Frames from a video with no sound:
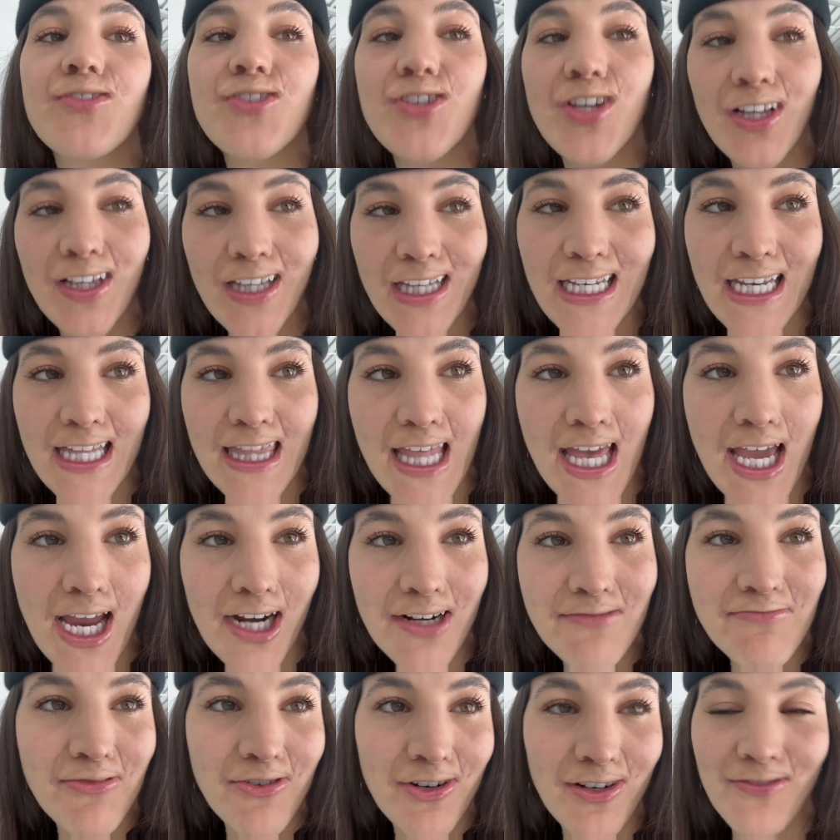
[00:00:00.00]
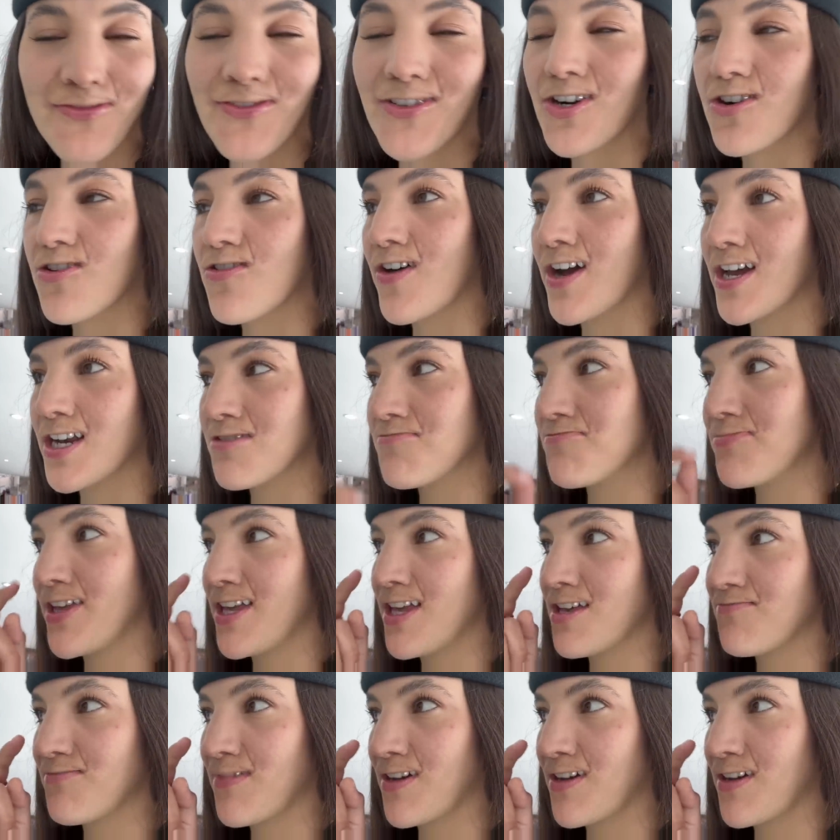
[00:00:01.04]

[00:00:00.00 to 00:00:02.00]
chilling in the airport for quite a bit.